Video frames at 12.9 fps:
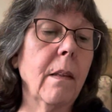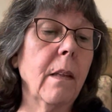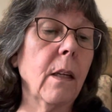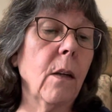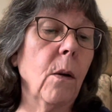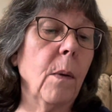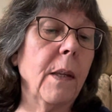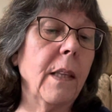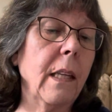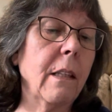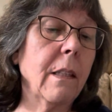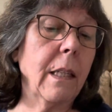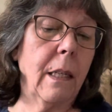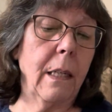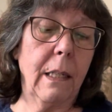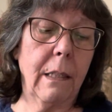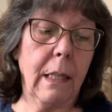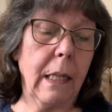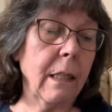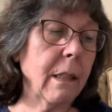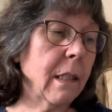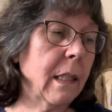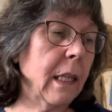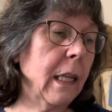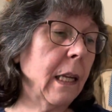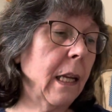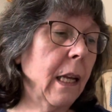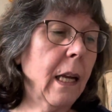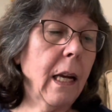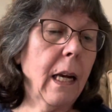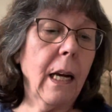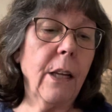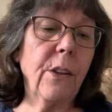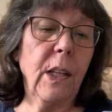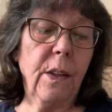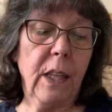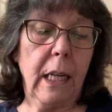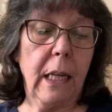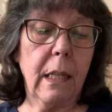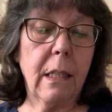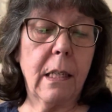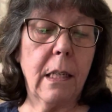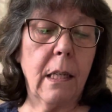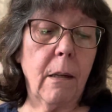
go in this. And as I can see, I think that